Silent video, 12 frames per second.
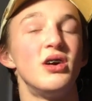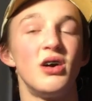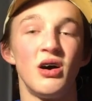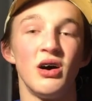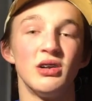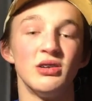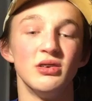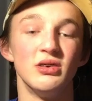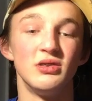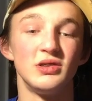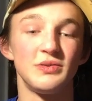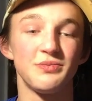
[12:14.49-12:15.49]
on
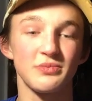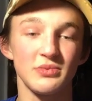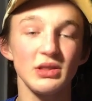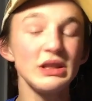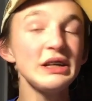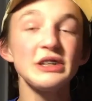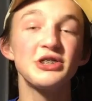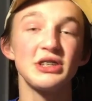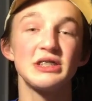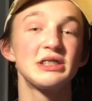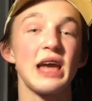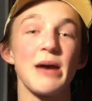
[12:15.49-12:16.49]

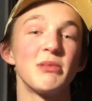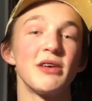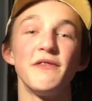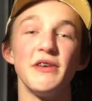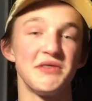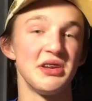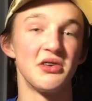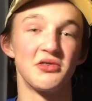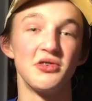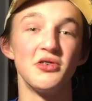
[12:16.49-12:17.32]
just gambling $1,500,